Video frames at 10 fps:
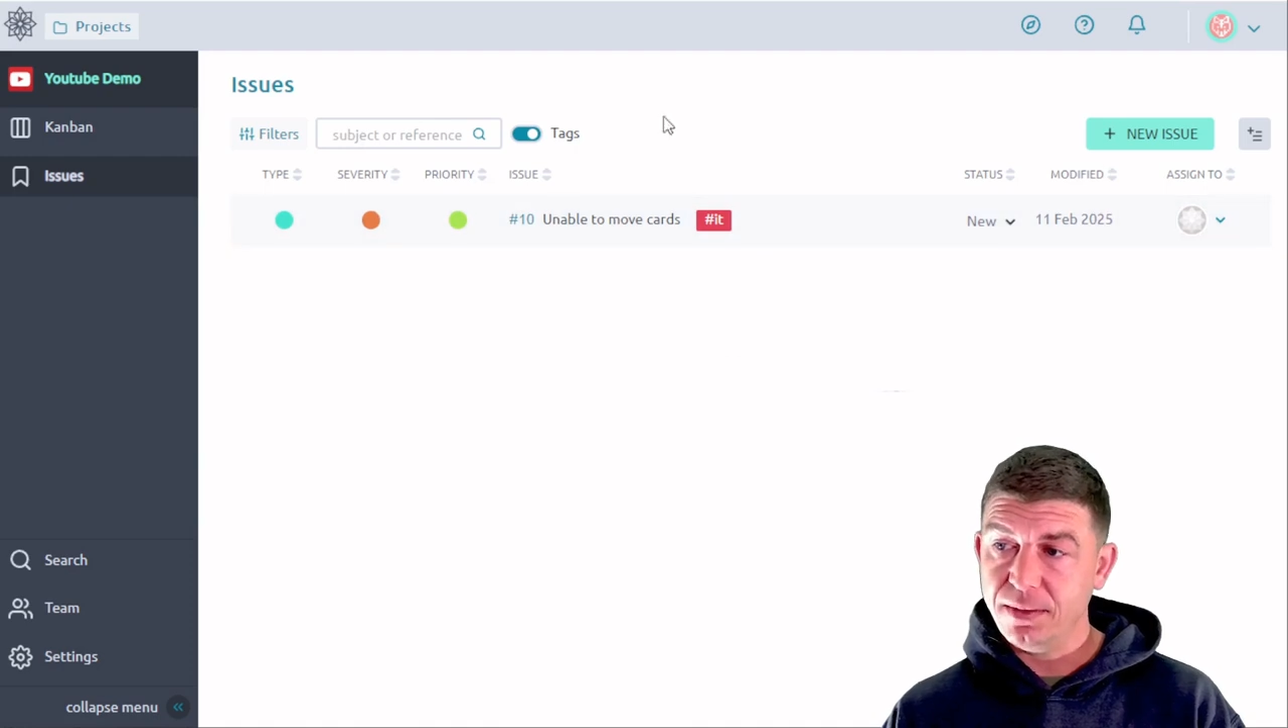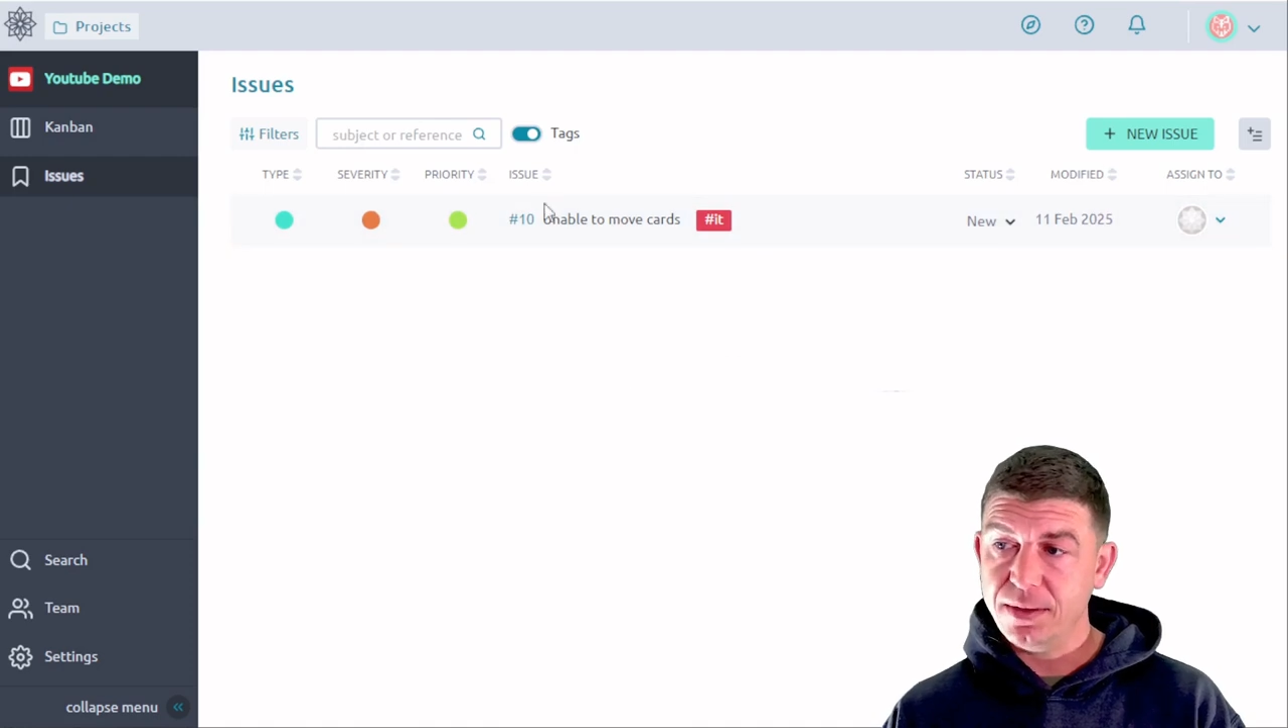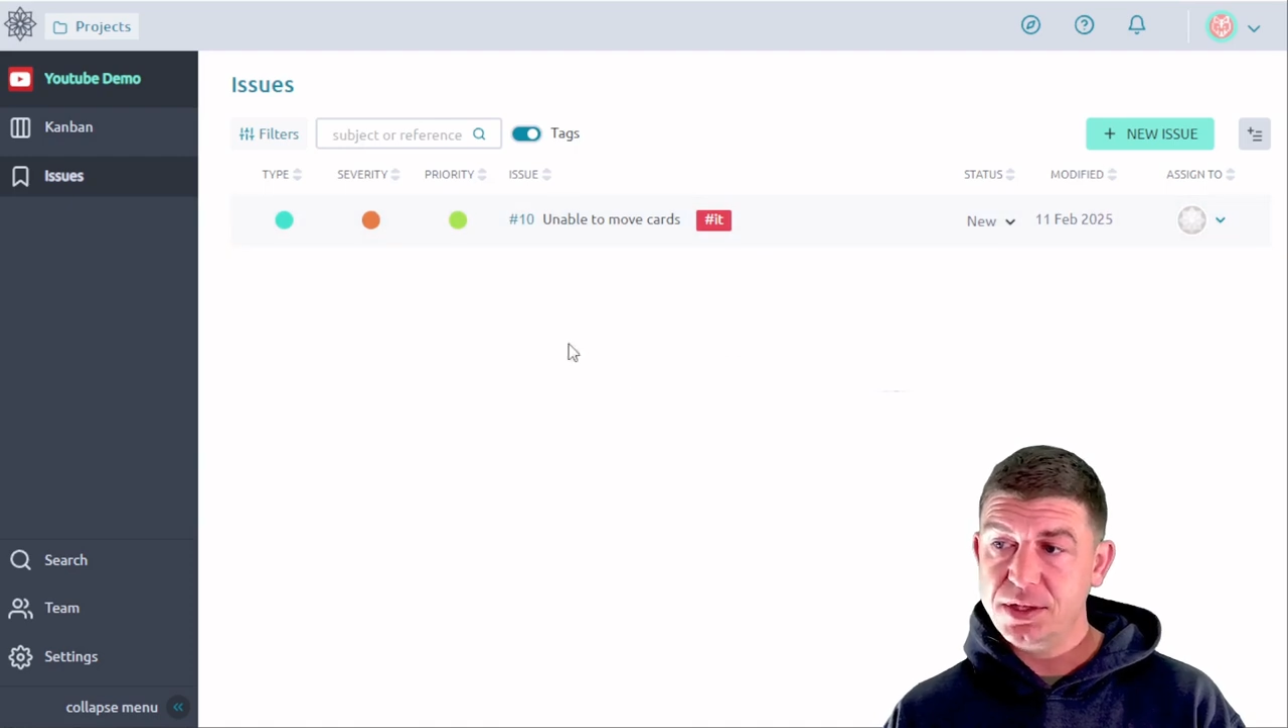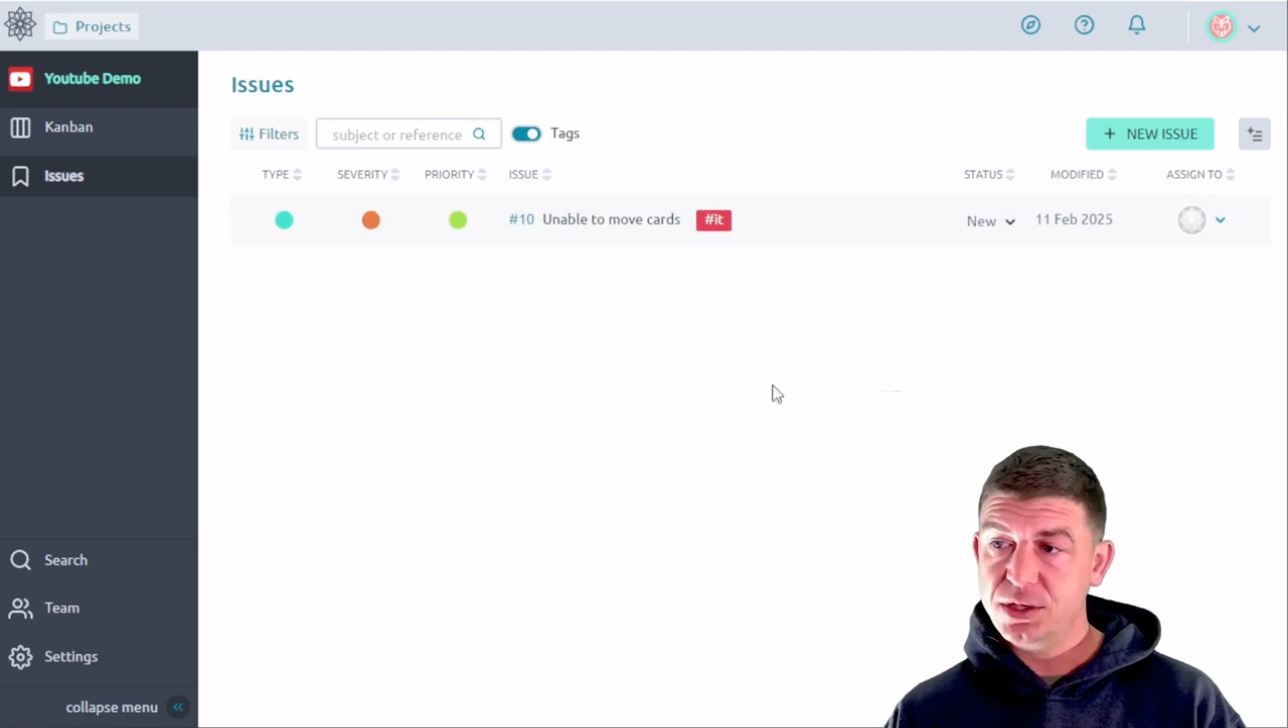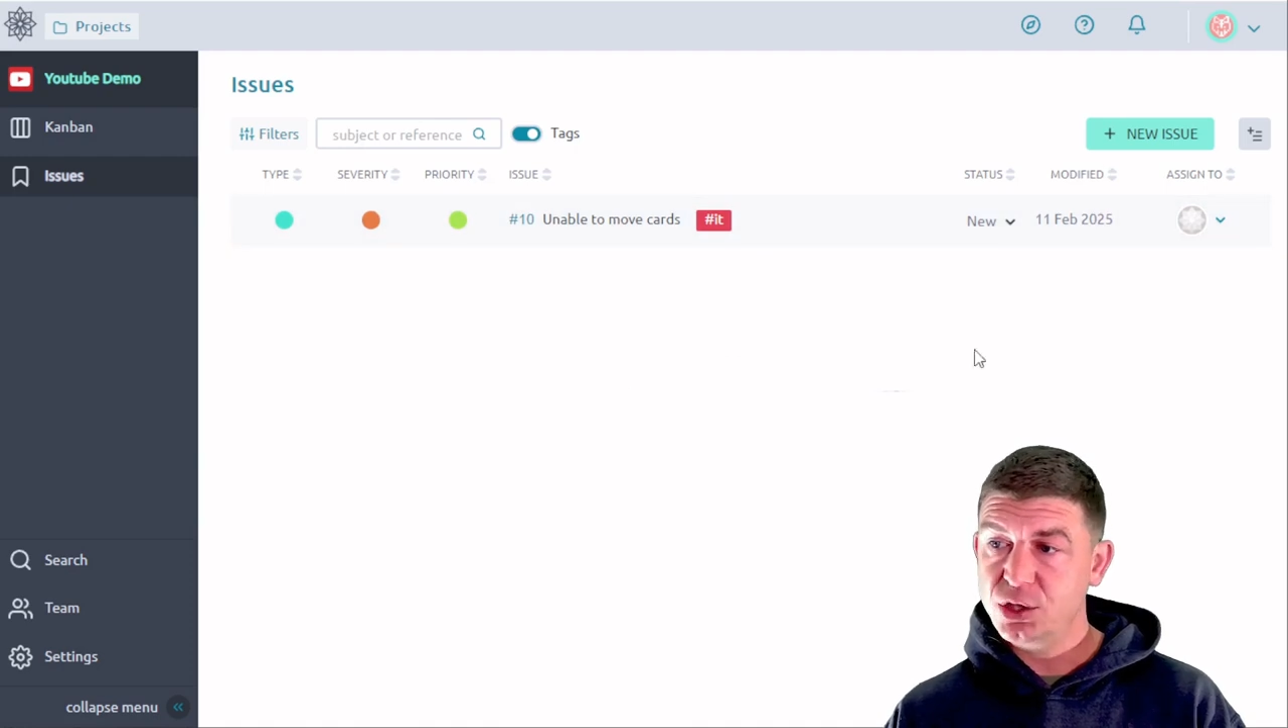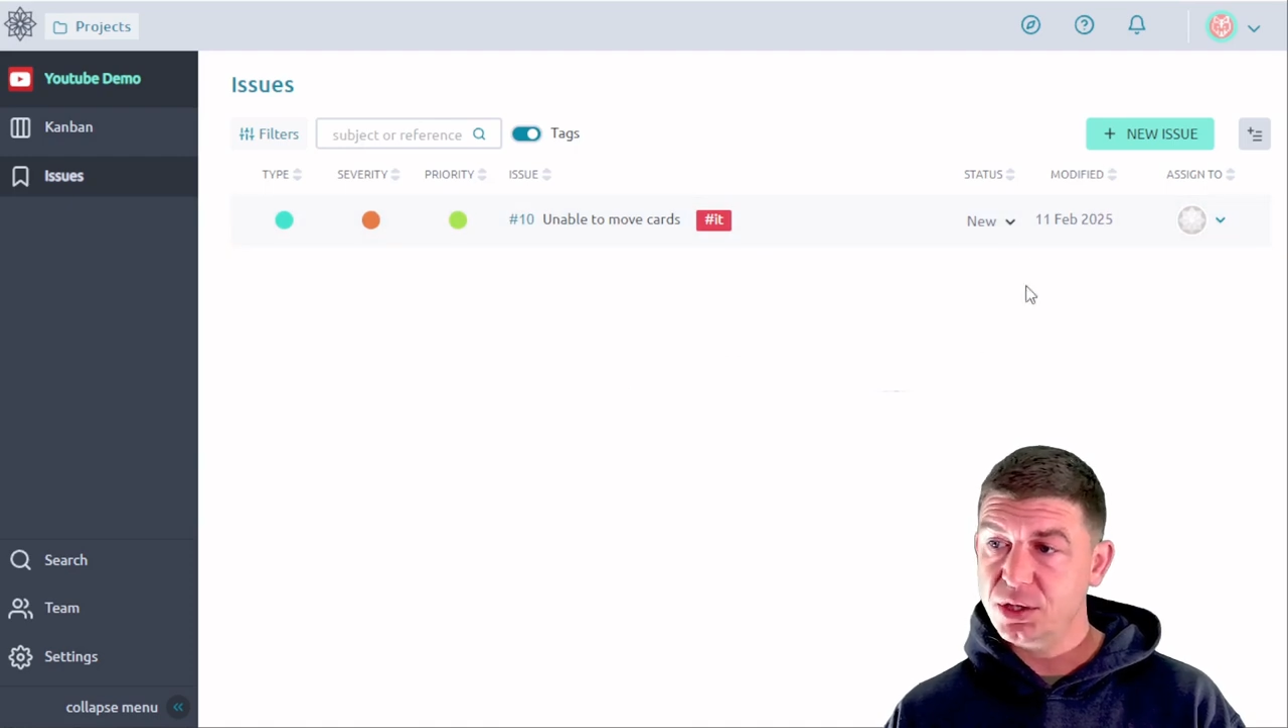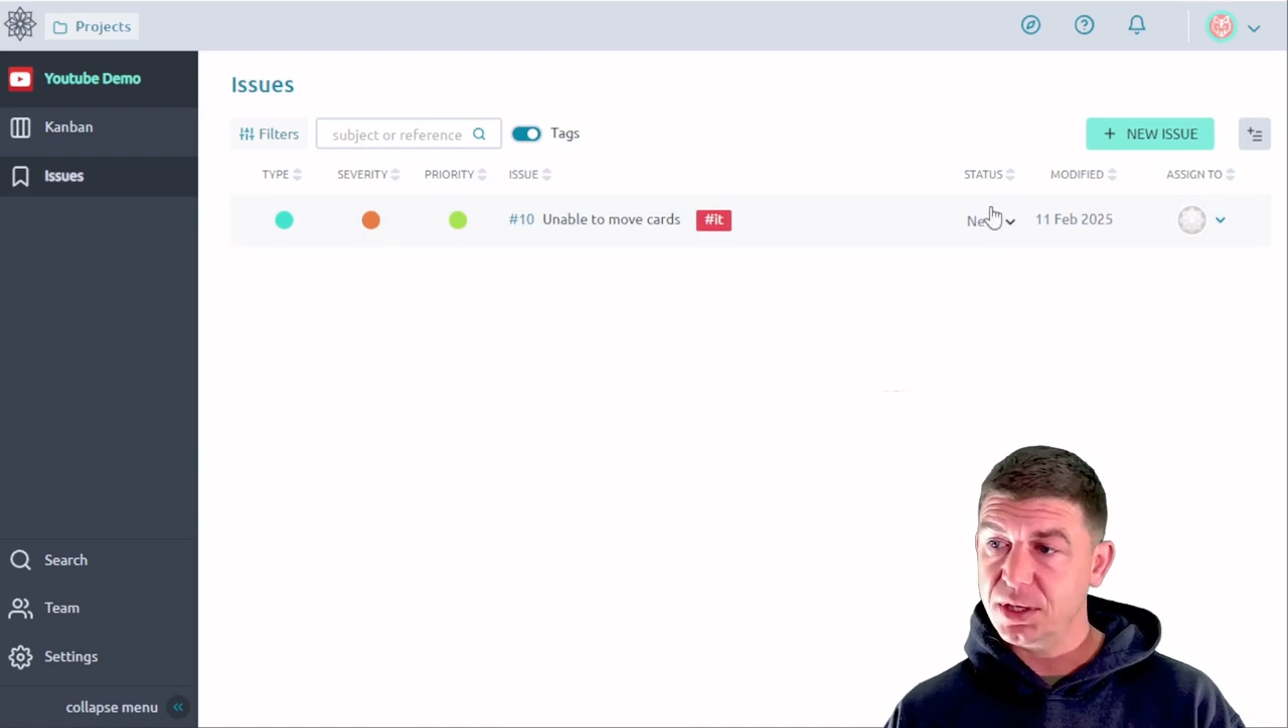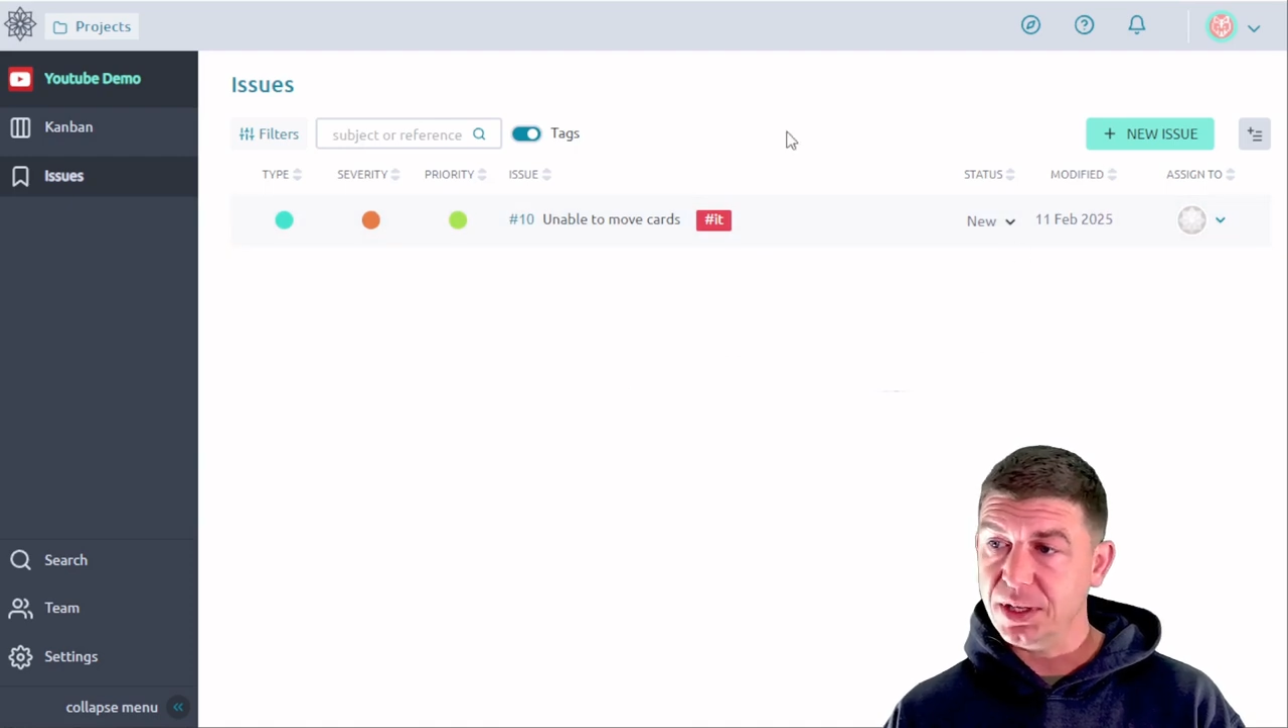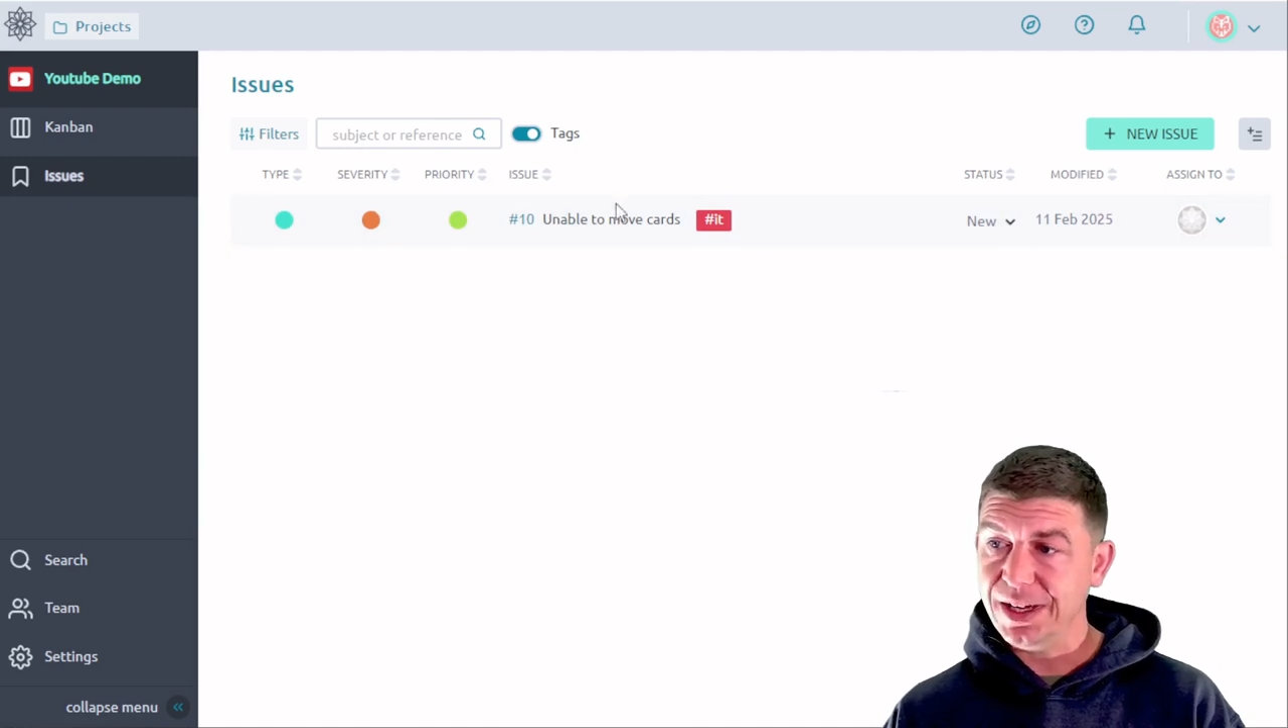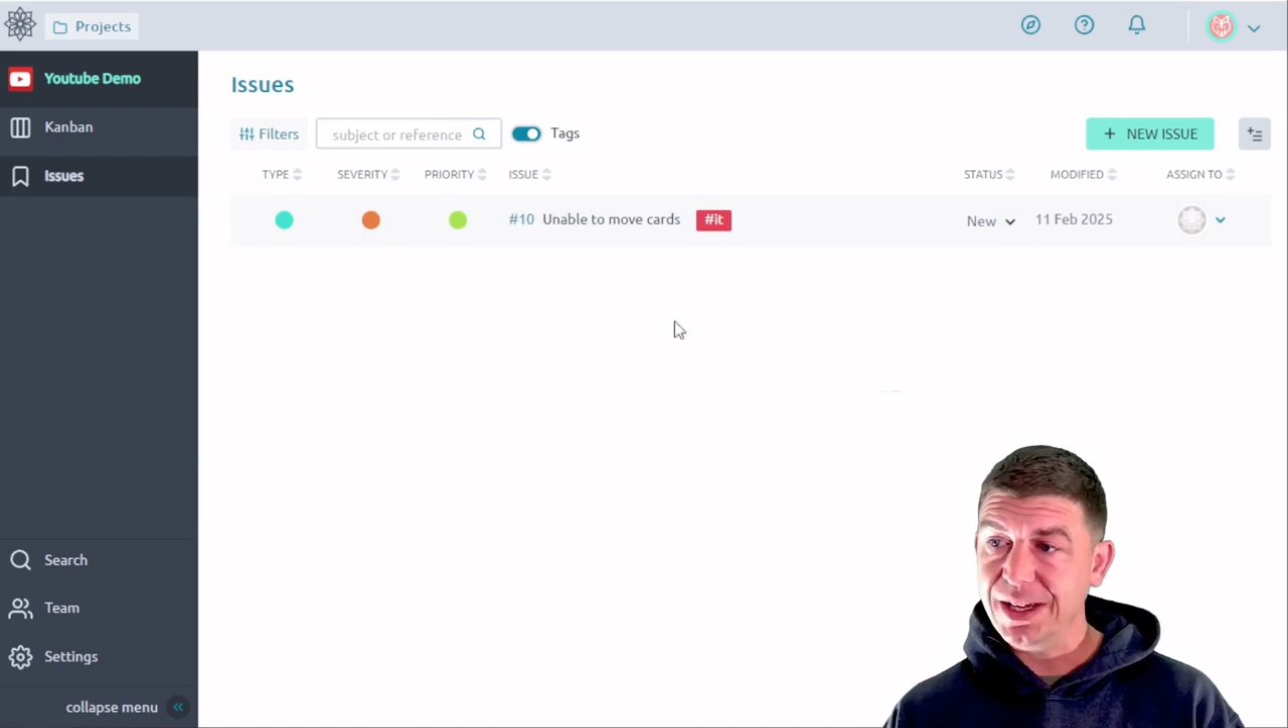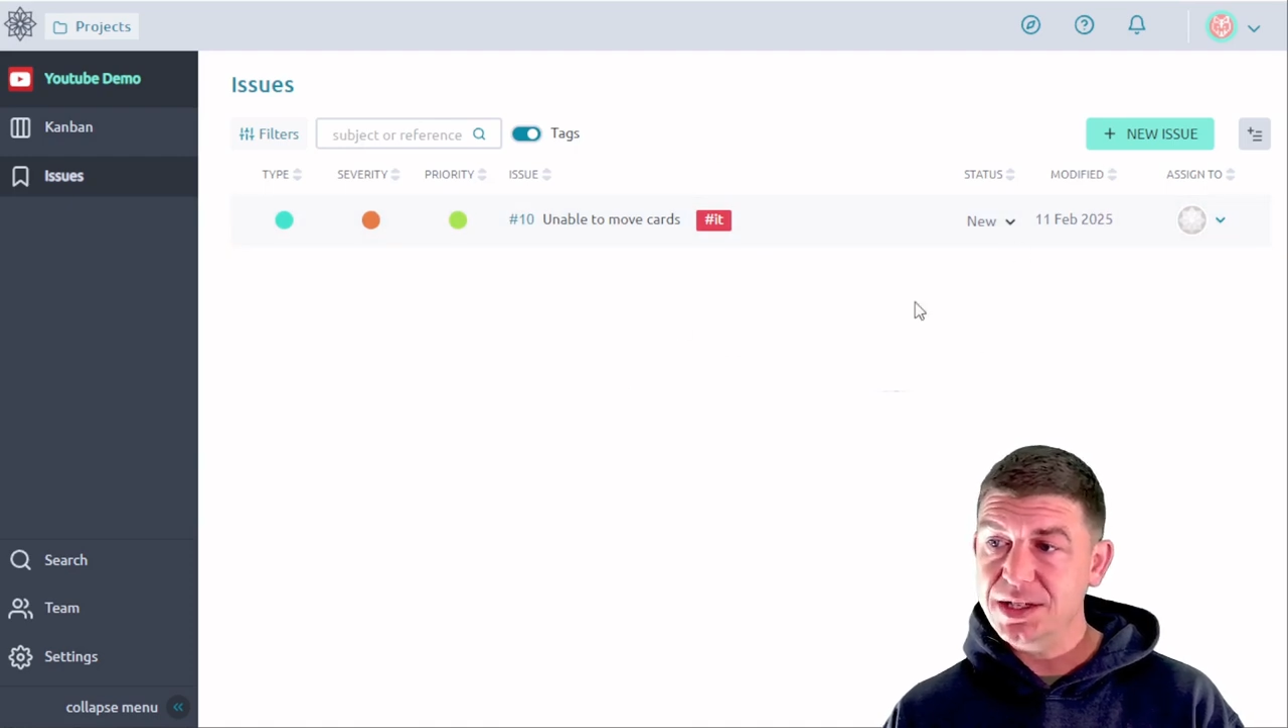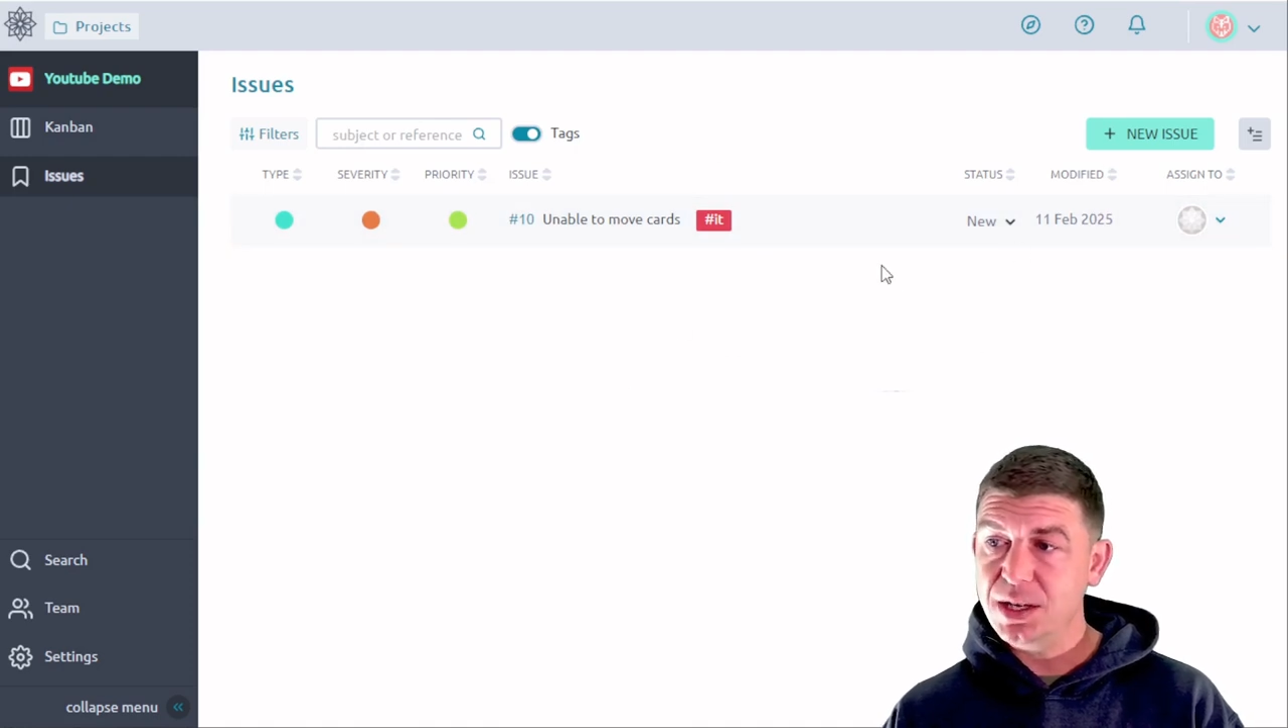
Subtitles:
this is just an easy